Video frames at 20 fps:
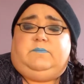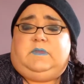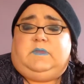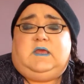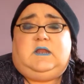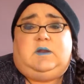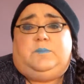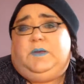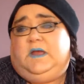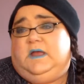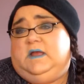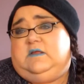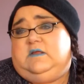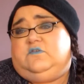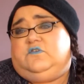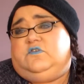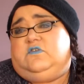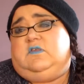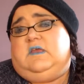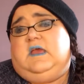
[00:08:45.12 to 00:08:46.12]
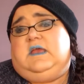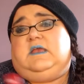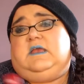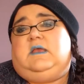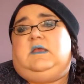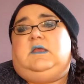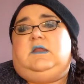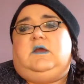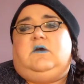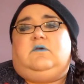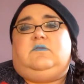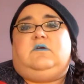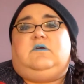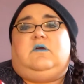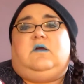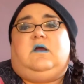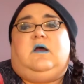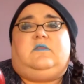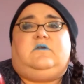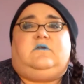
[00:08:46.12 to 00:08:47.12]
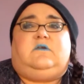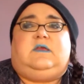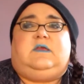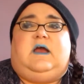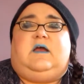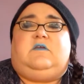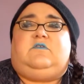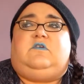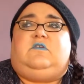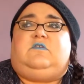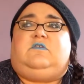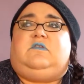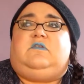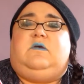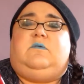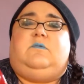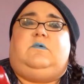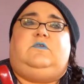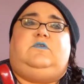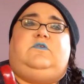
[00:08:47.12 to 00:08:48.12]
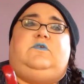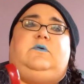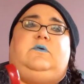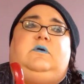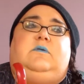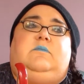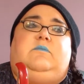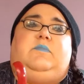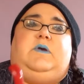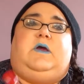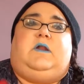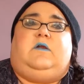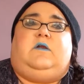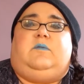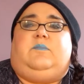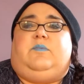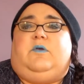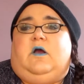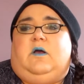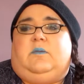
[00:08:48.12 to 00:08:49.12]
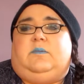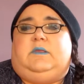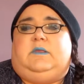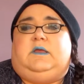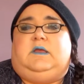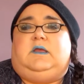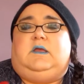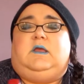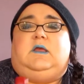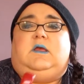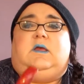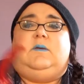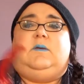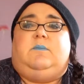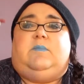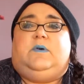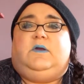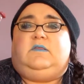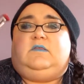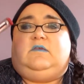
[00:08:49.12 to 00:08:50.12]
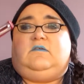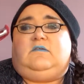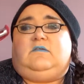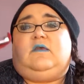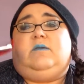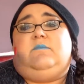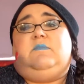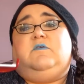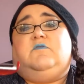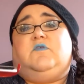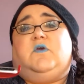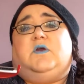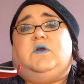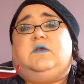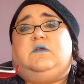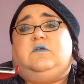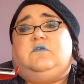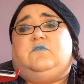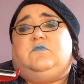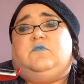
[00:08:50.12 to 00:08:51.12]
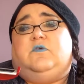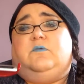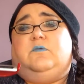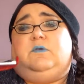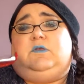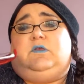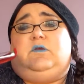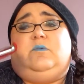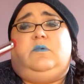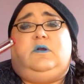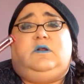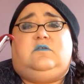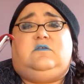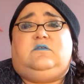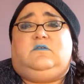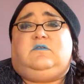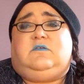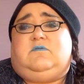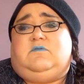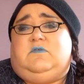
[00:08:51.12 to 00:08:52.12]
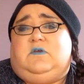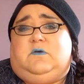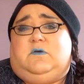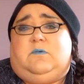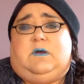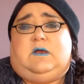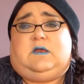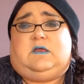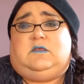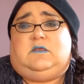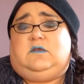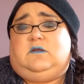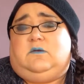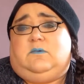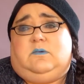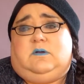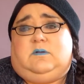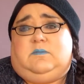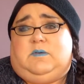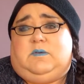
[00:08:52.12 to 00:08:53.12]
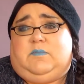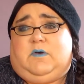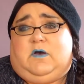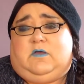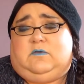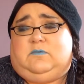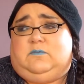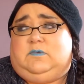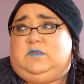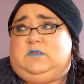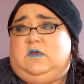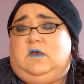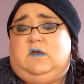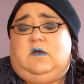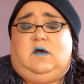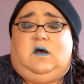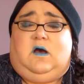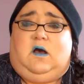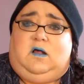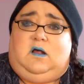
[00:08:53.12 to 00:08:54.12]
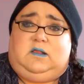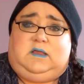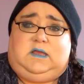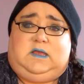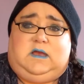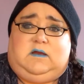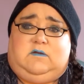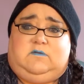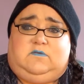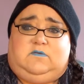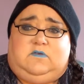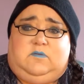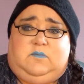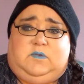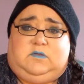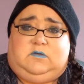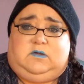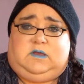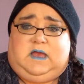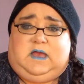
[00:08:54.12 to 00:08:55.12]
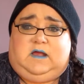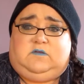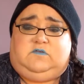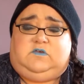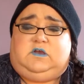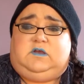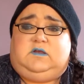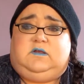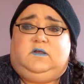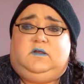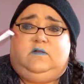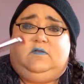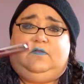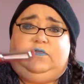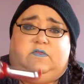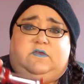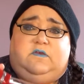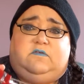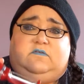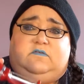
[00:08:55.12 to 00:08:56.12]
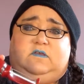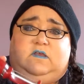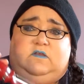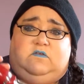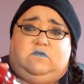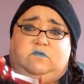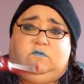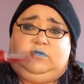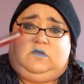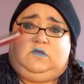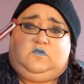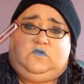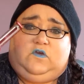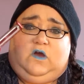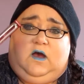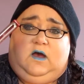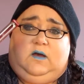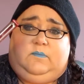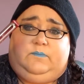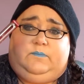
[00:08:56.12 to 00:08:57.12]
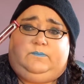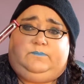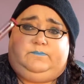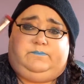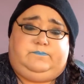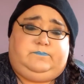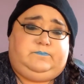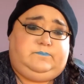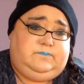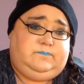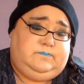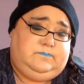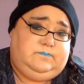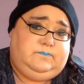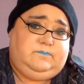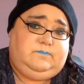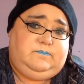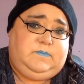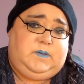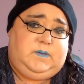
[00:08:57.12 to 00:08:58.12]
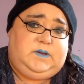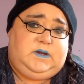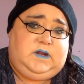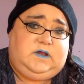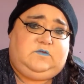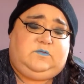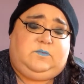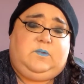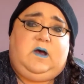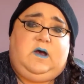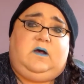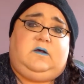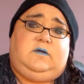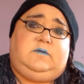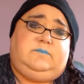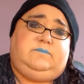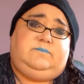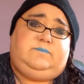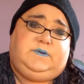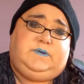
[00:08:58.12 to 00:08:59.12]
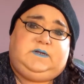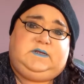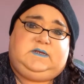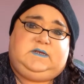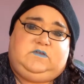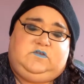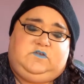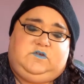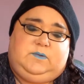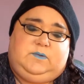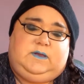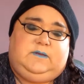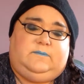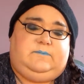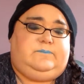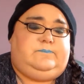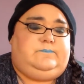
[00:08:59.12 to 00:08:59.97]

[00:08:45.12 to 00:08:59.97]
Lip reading: In a pinch, like, you know, there are other gadgets that will do it better probably, but this can be very useful when you want to do something quick and you don't want to be bothered with hauling out some other gadget. This can do the job. Maybe not as well, but it can do it.